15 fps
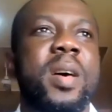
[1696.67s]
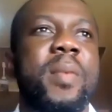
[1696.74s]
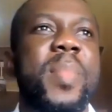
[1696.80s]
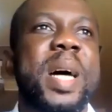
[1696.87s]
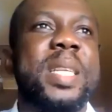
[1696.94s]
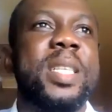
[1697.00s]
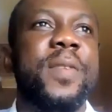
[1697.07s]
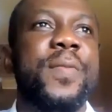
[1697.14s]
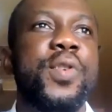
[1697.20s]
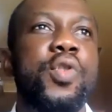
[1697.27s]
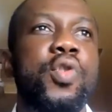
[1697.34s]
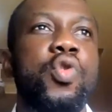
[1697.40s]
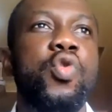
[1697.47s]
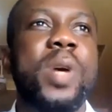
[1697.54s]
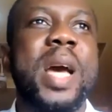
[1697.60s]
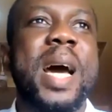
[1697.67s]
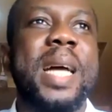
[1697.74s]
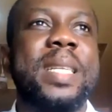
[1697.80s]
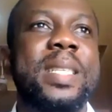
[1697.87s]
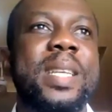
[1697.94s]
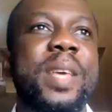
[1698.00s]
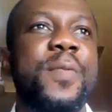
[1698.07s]
But if you look
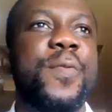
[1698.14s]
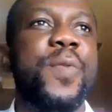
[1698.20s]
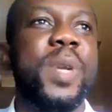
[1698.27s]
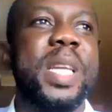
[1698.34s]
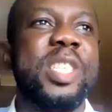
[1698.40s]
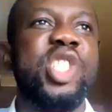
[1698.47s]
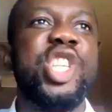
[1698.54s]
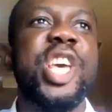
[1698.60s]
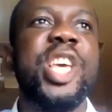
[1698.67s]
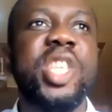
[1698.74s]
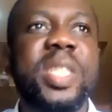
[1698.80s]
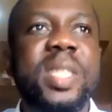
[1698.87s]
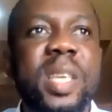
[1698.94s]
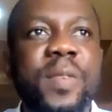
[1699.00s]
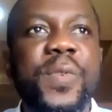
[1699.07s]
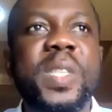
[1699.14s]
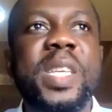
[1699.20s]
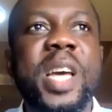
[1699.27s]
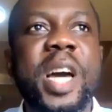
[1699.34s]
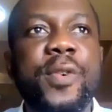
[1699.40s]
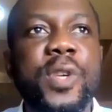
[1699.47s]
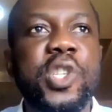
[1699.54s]
at the, the changes in
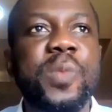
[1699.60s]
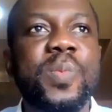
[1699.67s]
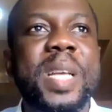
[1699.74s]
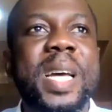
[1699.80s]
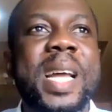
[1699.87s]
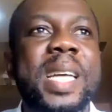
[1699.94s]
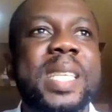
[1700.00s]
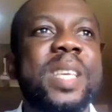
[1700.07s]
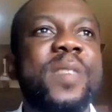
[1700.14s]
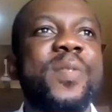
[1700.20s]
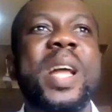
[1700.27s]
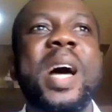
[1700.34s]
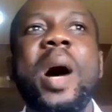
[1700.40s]
fiscal regimes that has even